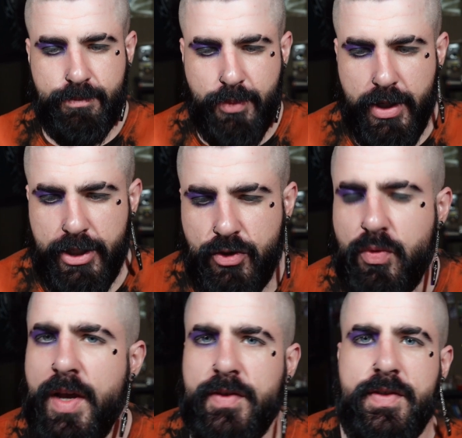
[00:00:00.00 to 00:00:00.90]
putting
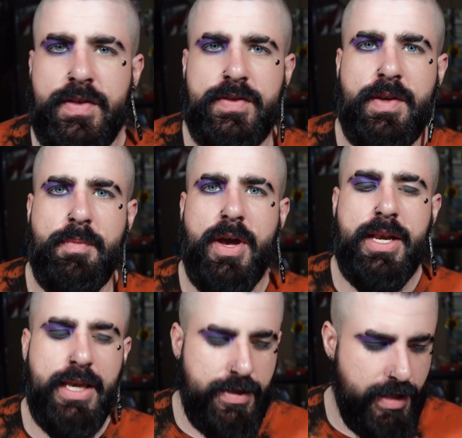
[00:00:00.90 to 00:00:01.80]
trust in
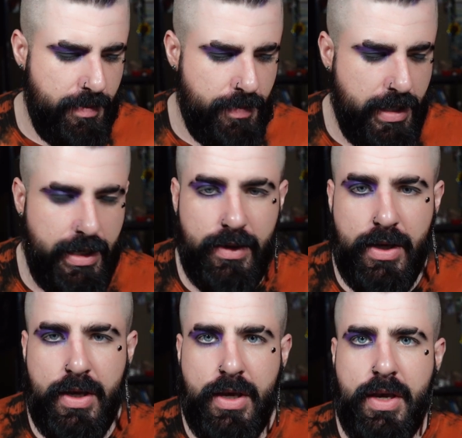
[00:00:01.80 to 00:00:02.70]
somebody and then being
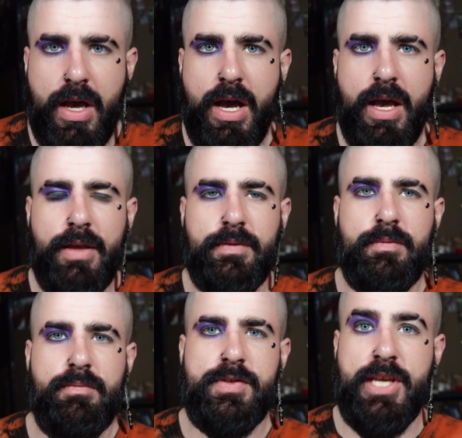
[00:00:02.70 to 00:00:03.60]
uh,
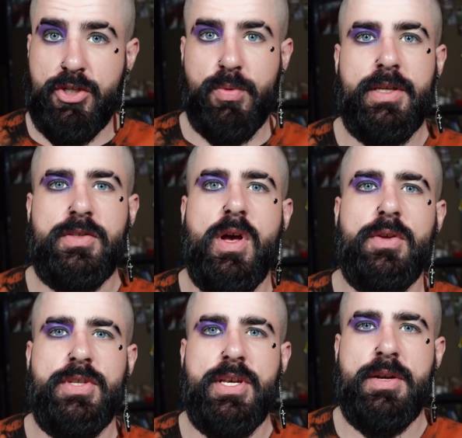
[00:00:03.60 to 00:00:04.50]
sexually
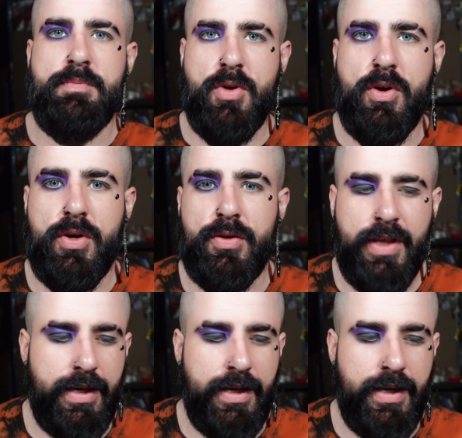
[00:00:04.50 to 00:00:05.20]
assaulted and murdered.